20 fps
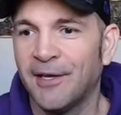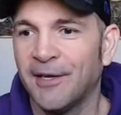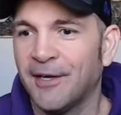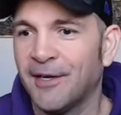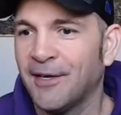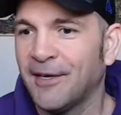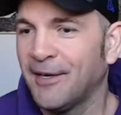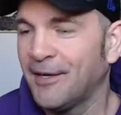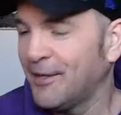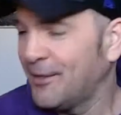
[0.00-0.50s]

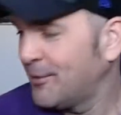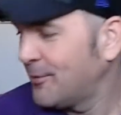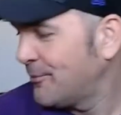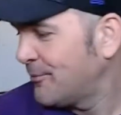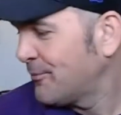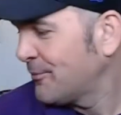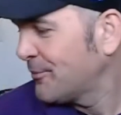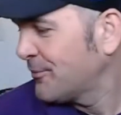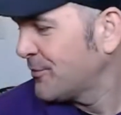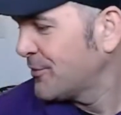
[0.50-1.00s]

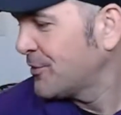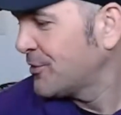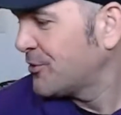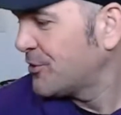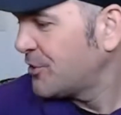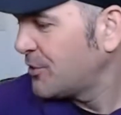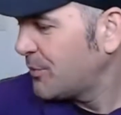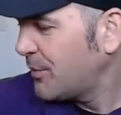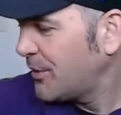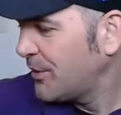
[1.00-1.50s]
So
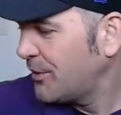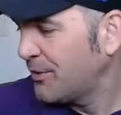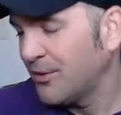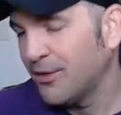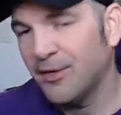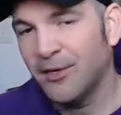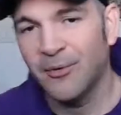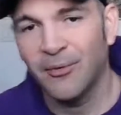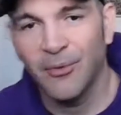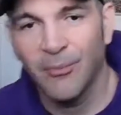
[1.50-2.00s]
she's been
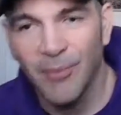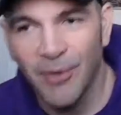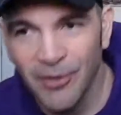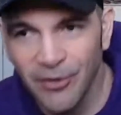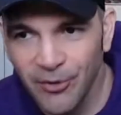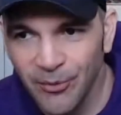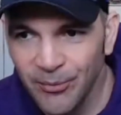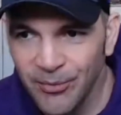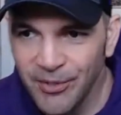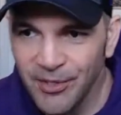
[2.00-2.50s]
a
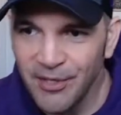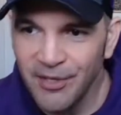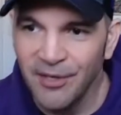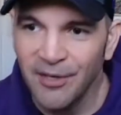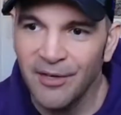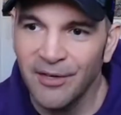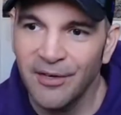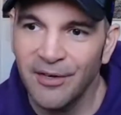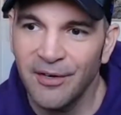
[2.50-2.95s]
remarkably